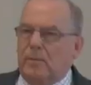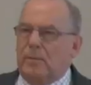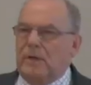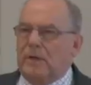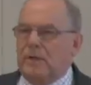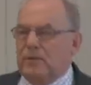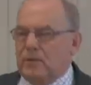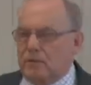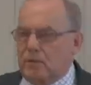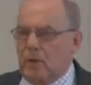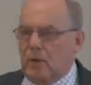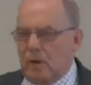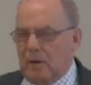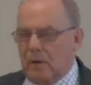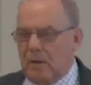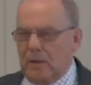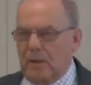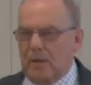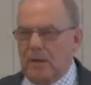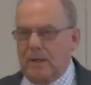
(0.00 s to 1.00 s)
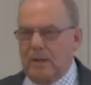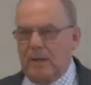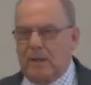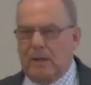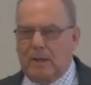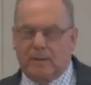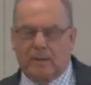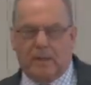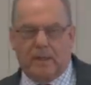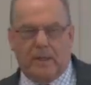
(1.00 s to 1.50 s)
be strong
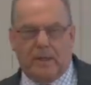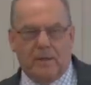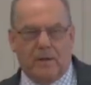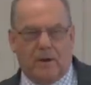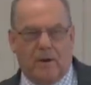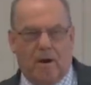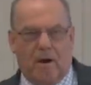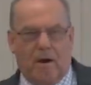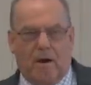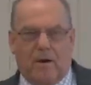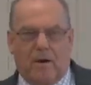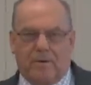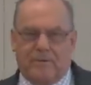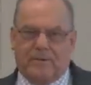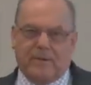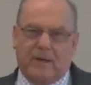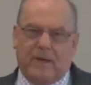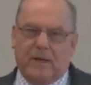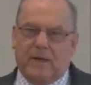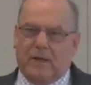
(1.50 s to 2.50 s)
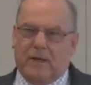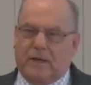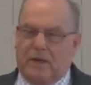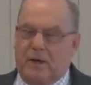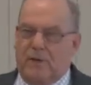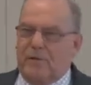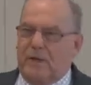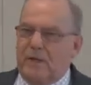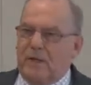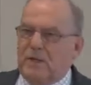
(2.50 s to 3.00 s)
and let your heart take
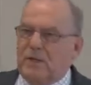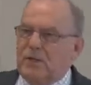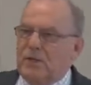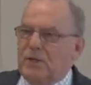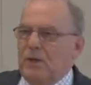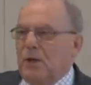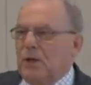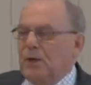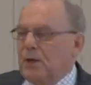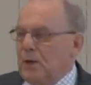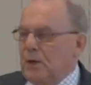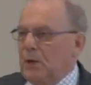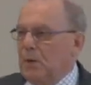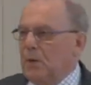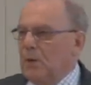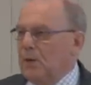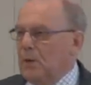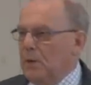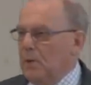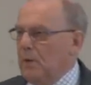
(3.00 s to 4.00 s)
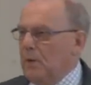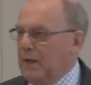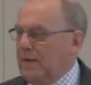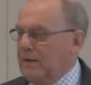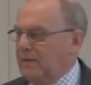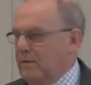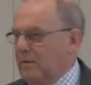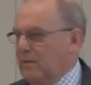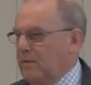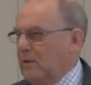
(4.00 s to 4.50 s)
courage, you who
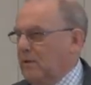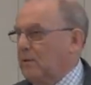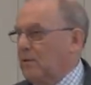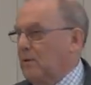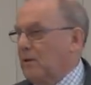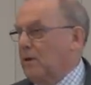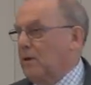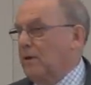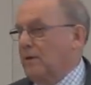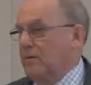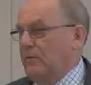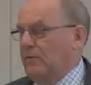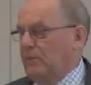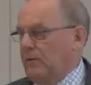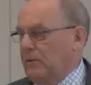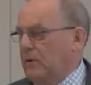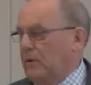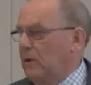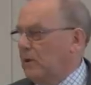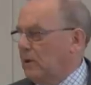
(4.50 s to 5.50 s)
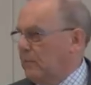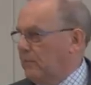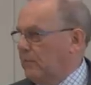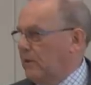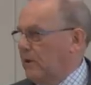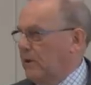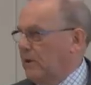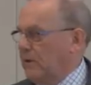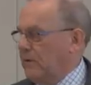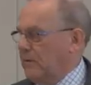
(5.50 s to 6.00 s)
wait on the Lord, is for all
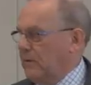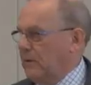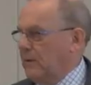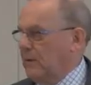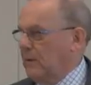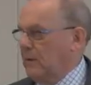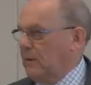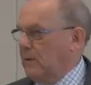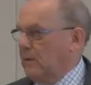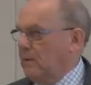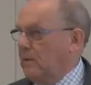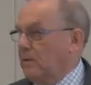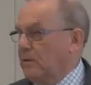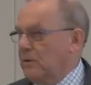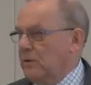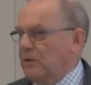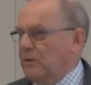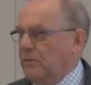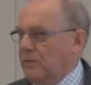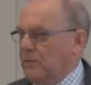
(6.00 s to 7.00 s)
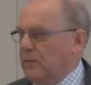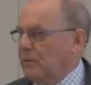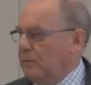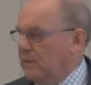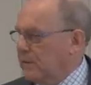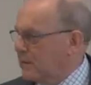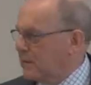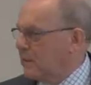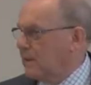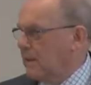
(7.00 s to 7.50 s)
of us. Not just for
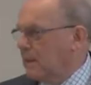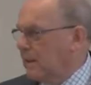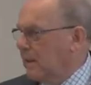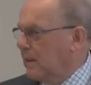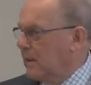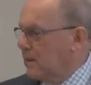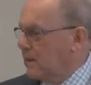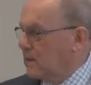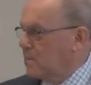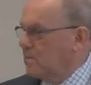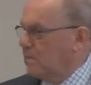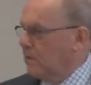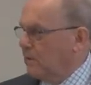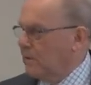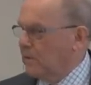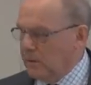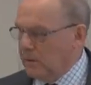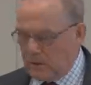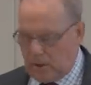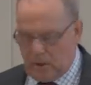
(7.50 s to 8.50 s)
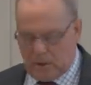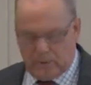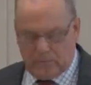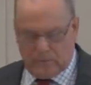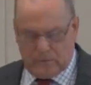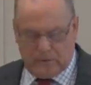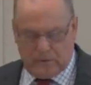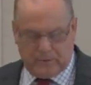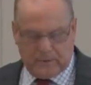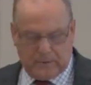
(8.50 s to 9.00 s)
Christian leaders, but for all
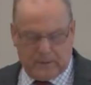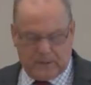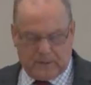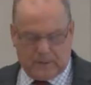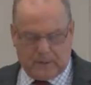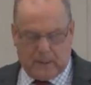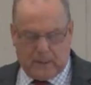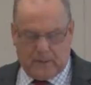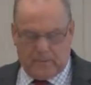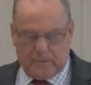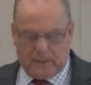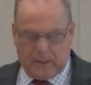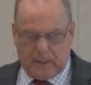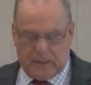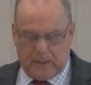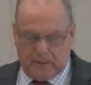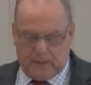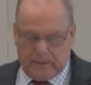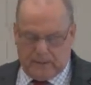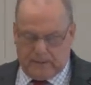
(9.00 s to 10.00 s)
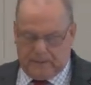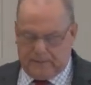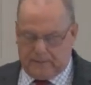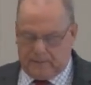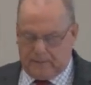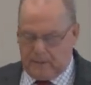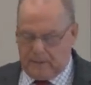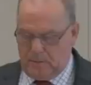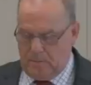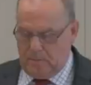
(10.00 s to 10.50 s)
of us at a time like
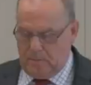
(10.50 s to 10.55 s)
this.